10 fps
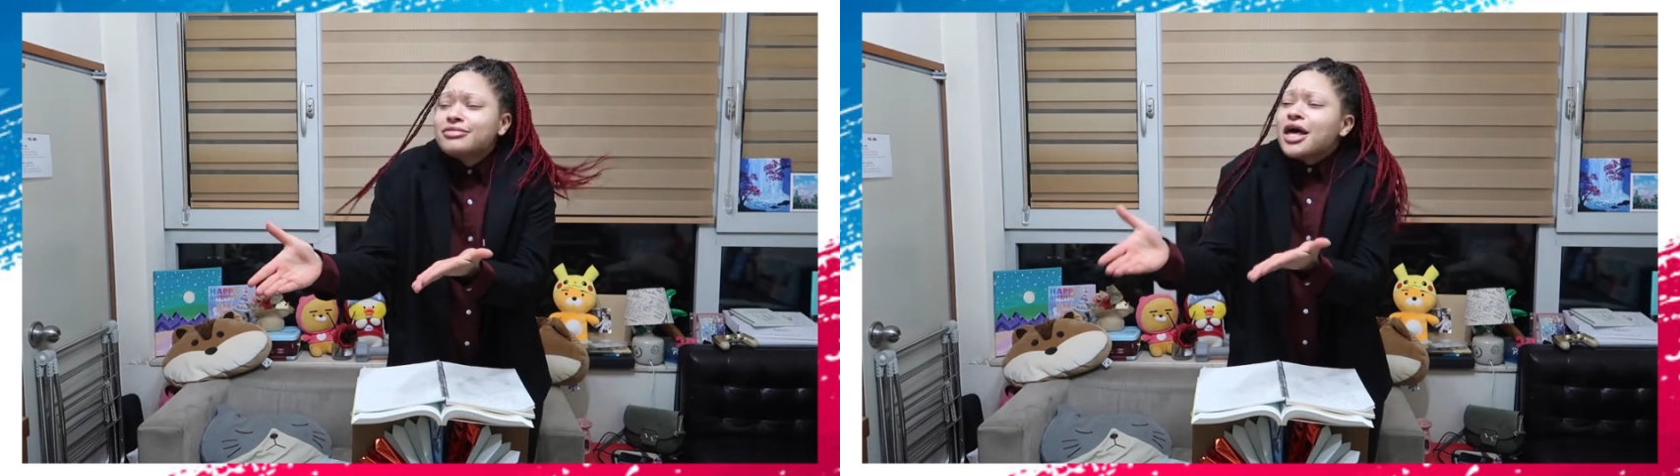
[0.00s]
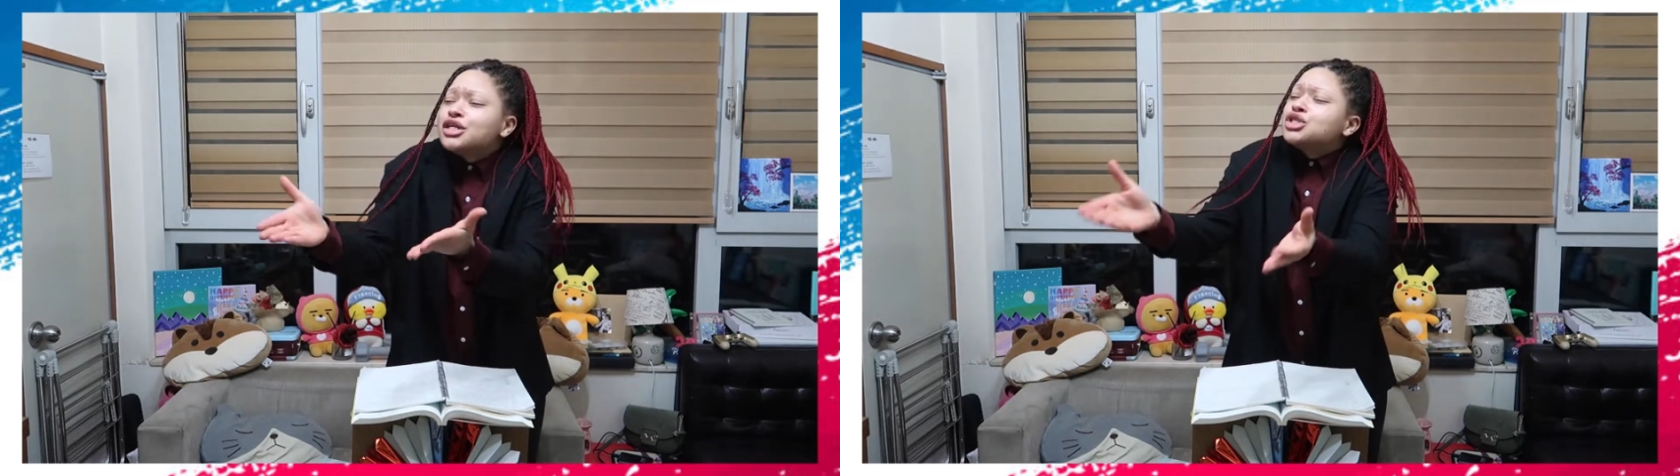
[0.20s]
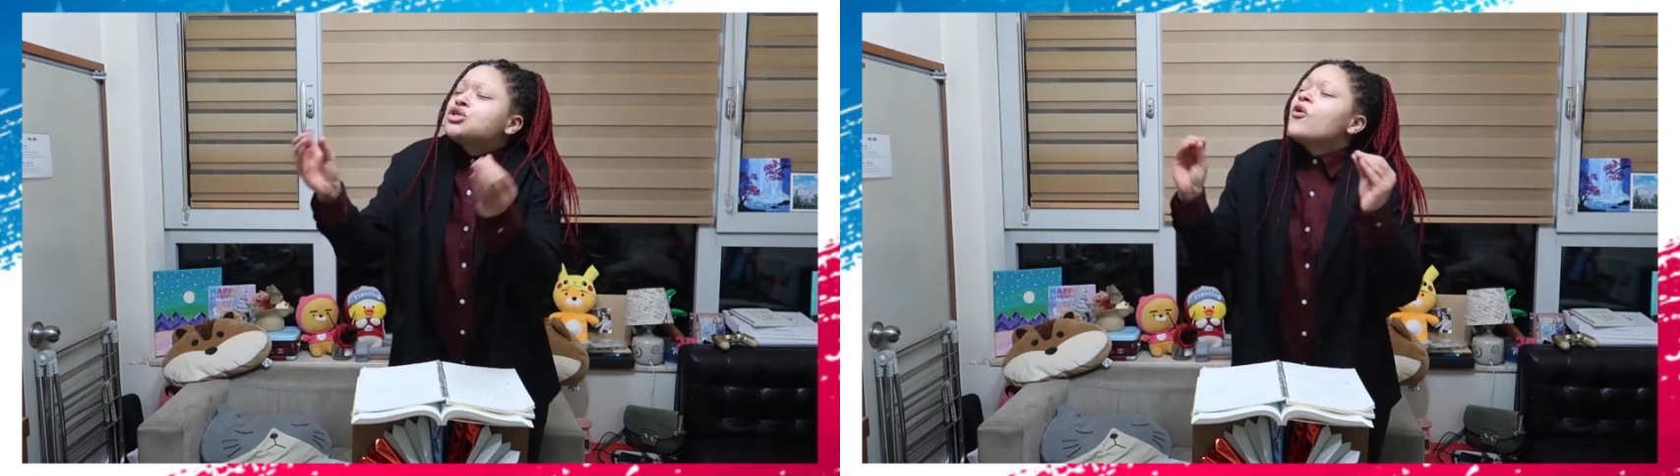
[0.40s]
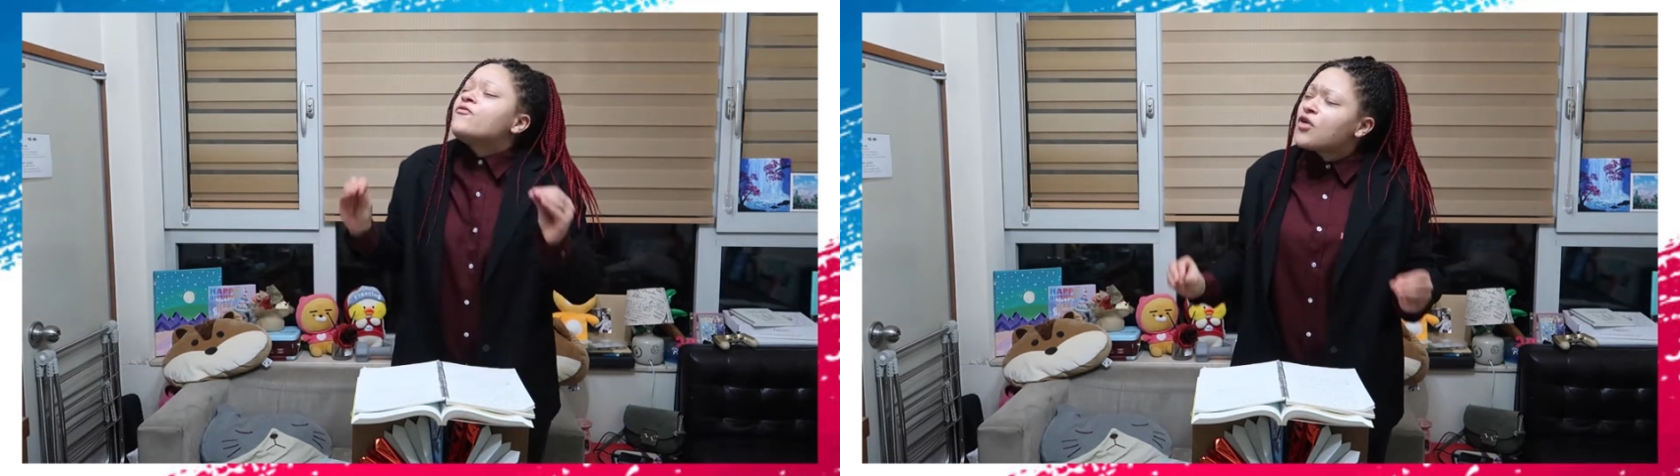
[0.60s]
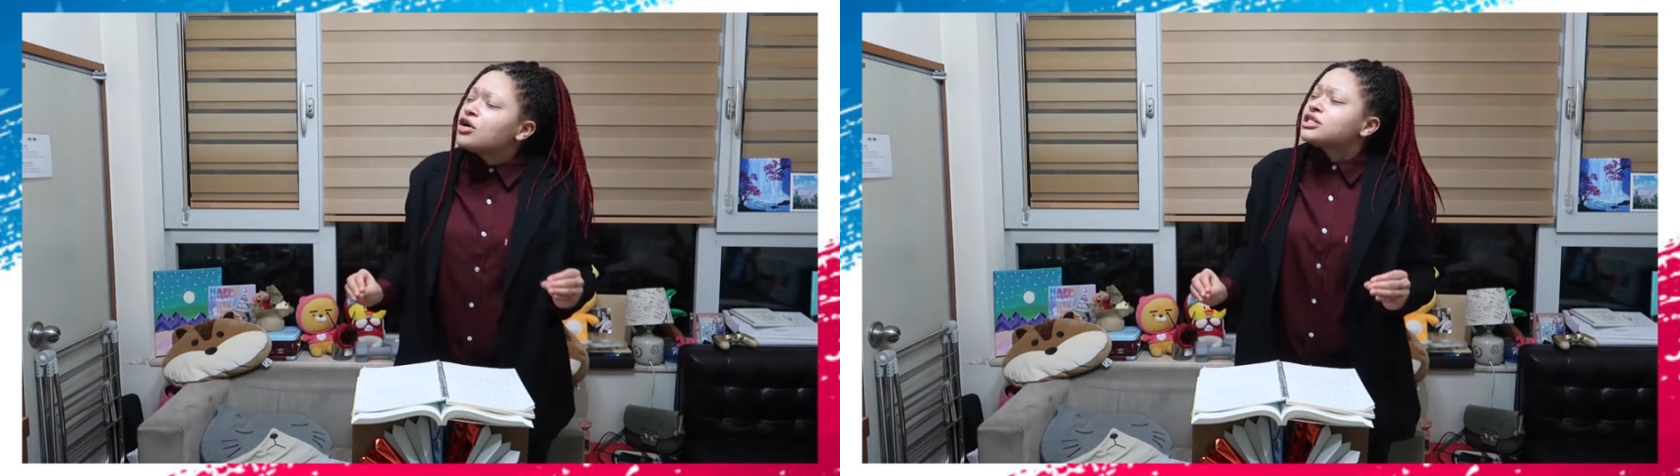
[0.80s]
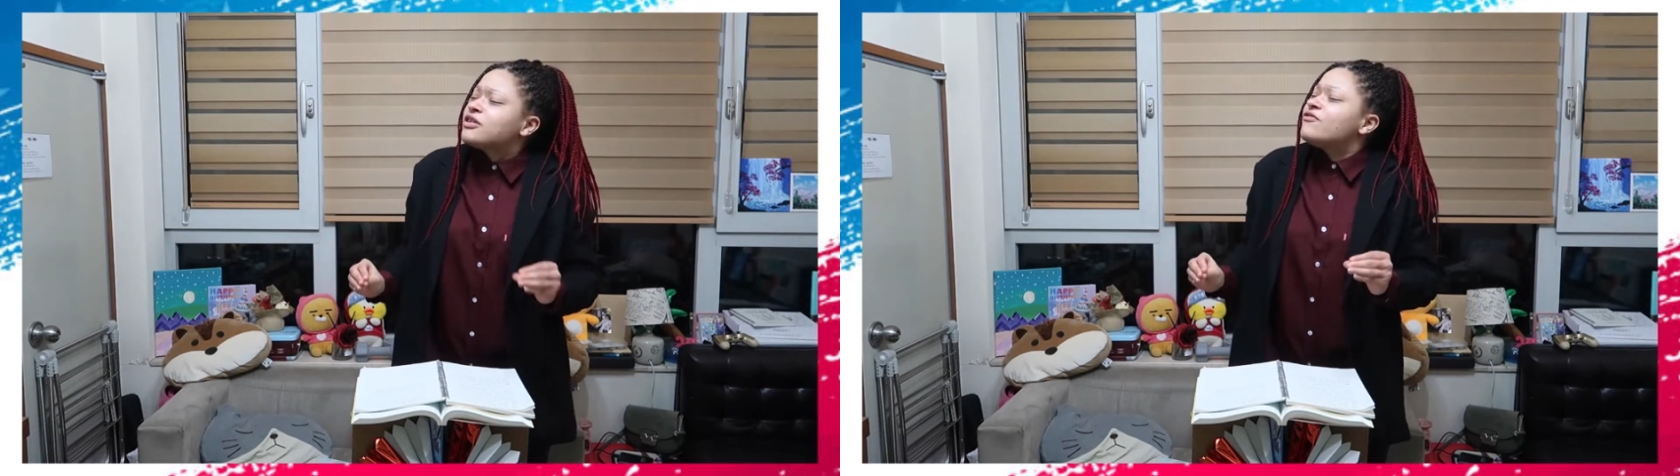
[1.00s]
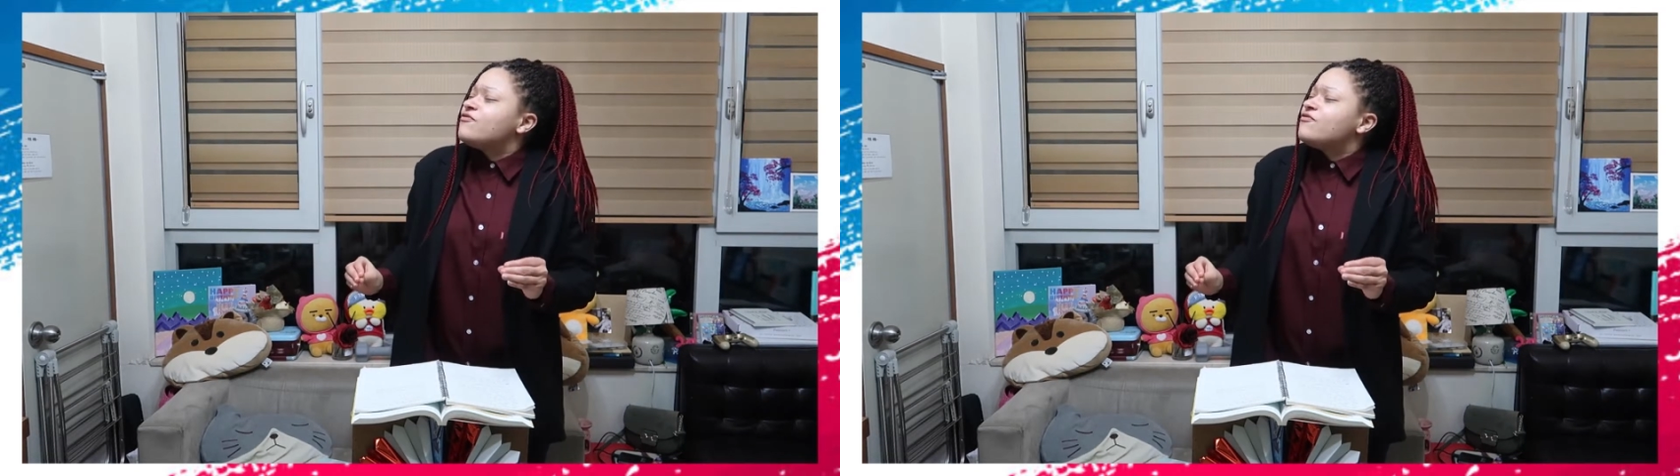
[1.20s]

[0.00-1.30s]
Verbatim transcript: that is so false and